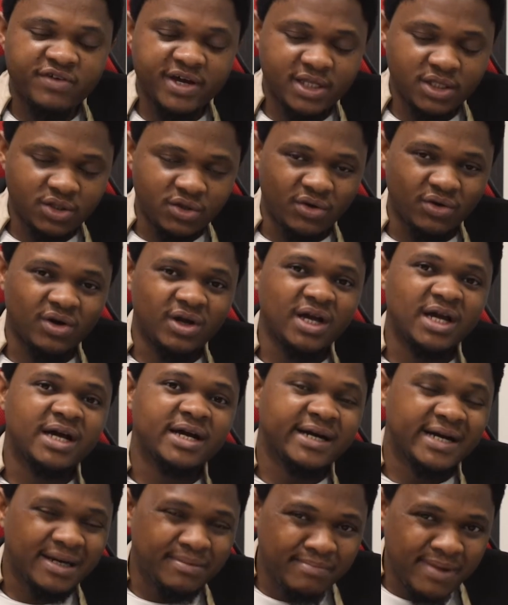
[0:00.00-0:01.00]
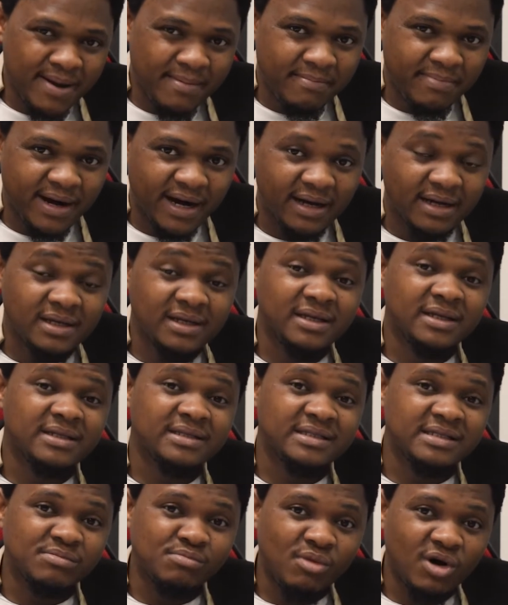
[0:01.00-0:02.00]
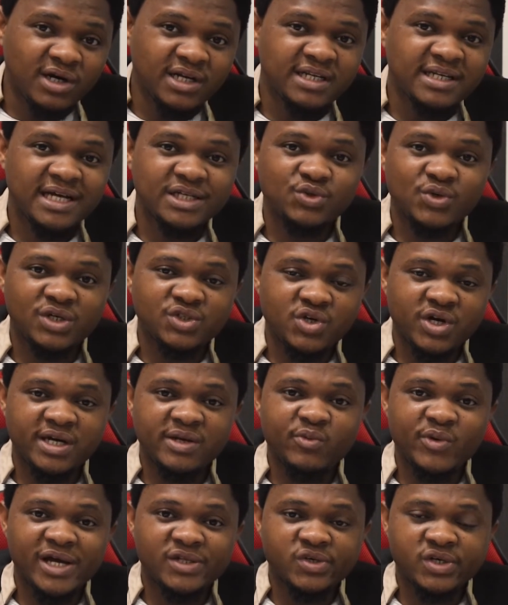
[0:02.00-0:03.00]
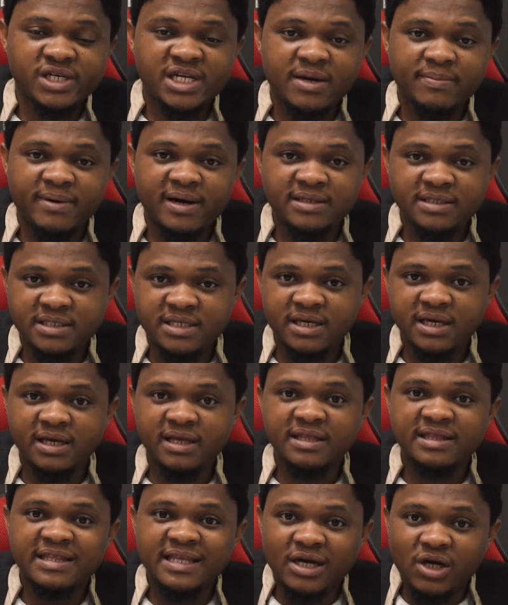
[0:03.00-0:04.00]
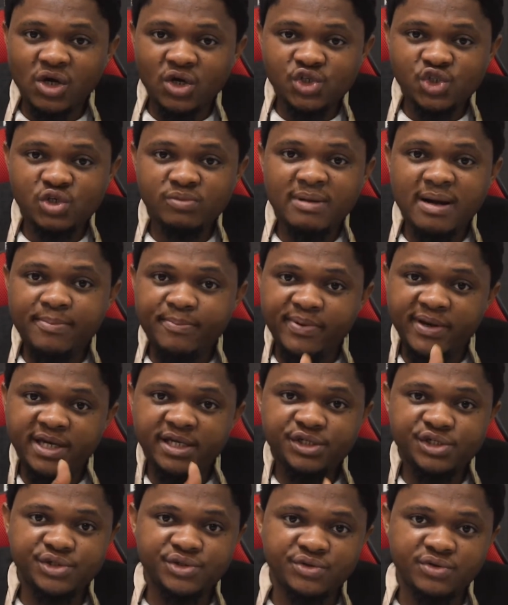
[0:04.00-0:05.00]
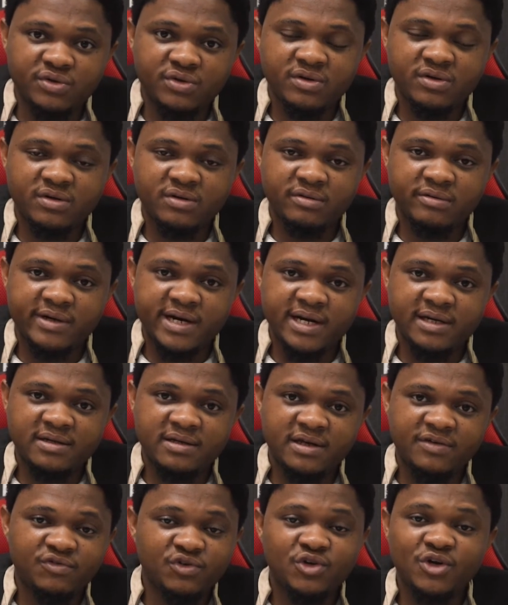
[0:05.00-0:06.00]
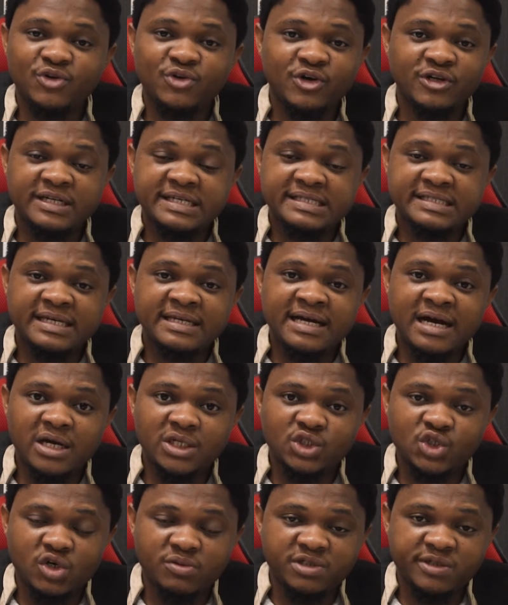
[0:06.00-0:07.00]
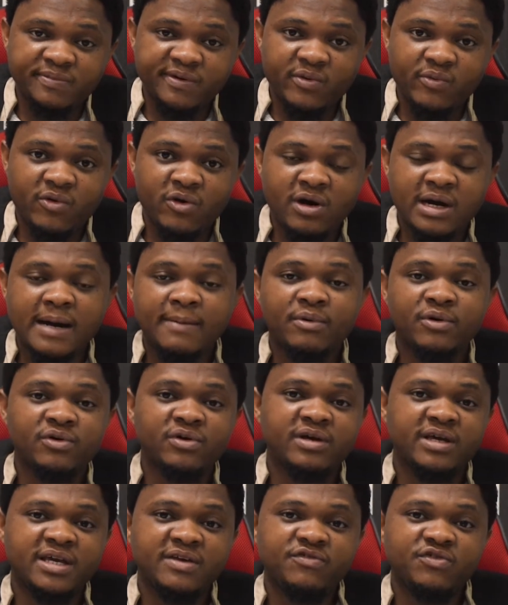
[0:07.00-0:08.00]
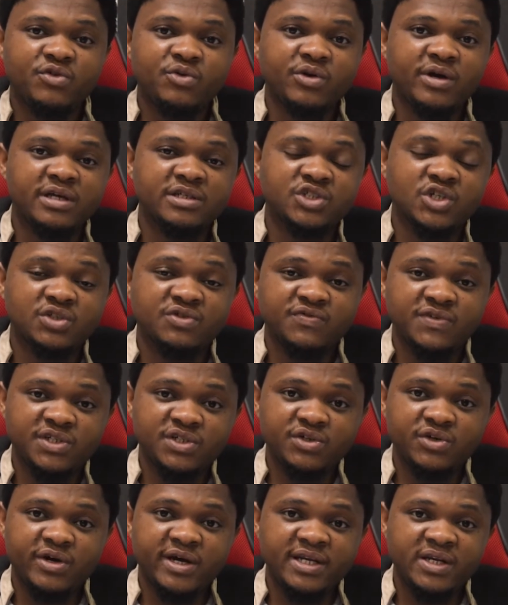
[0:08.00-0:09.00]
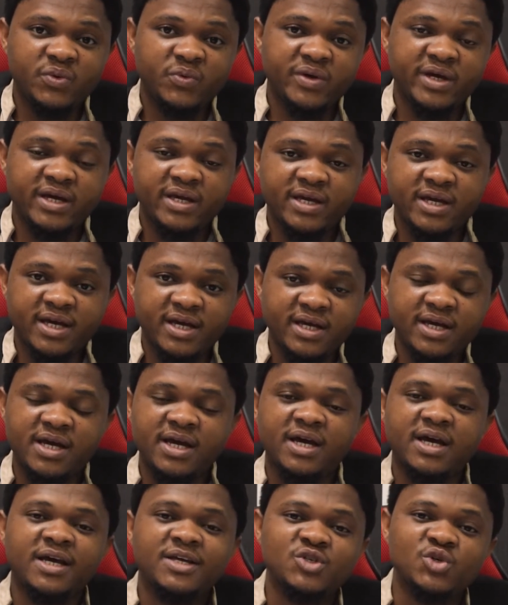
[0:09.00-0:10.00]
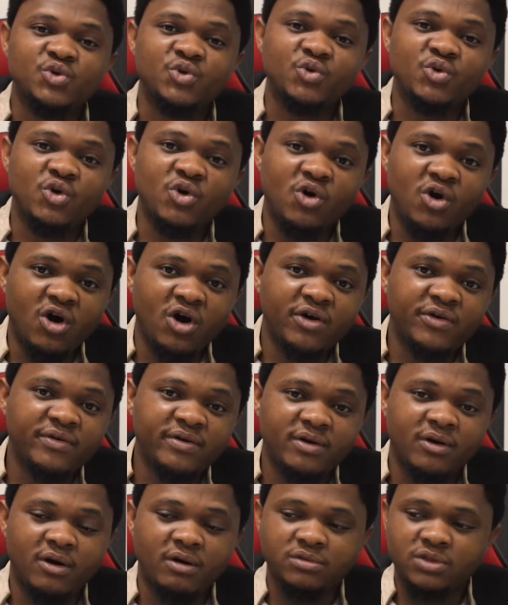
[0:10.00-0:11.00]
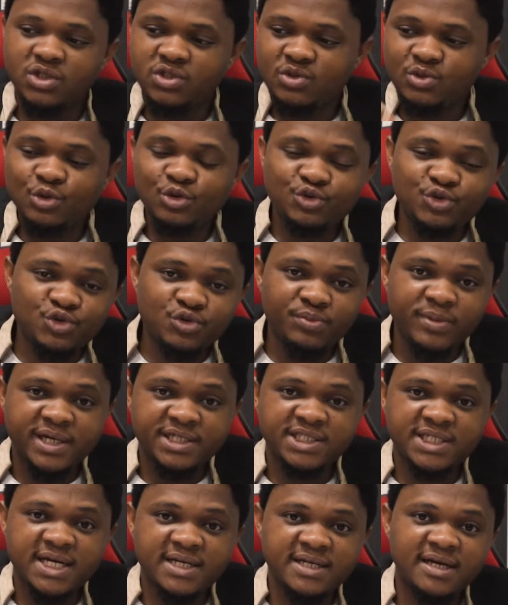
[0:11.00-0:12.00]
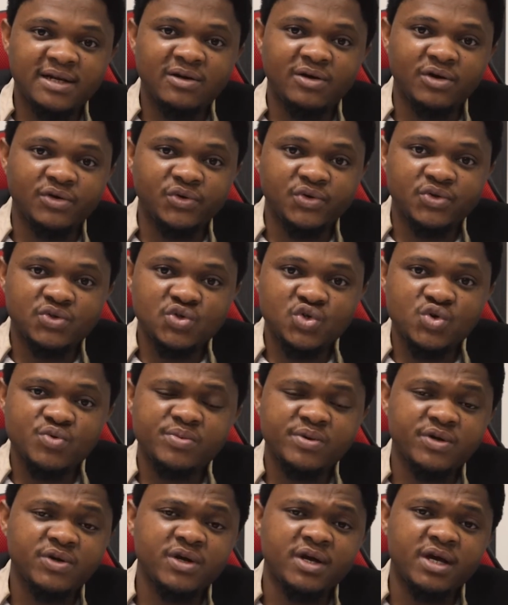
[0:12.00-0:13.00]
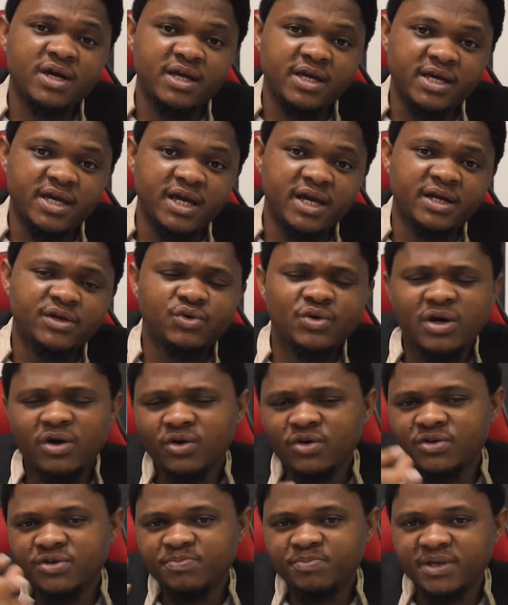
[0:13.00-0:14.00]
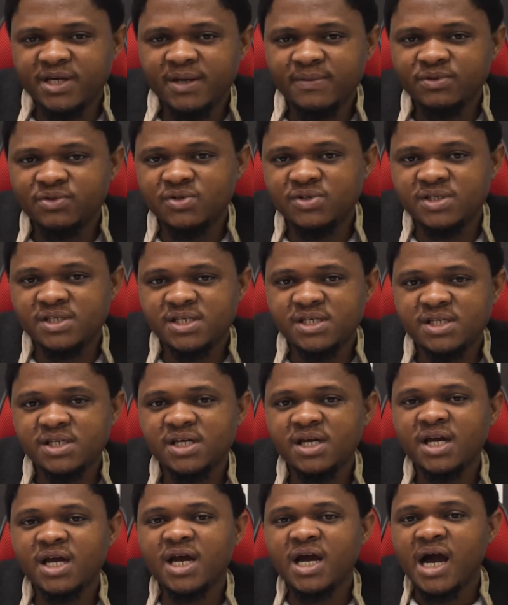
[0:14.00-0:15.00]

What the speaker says: vendor. Remember, the money that we are talking about here, the customer paid you, right? If you don't understand how dropshipping works, I'm going to give you a short video anywhere here. So you go on or just look through my channel on YouTube. Here you are going to be able to see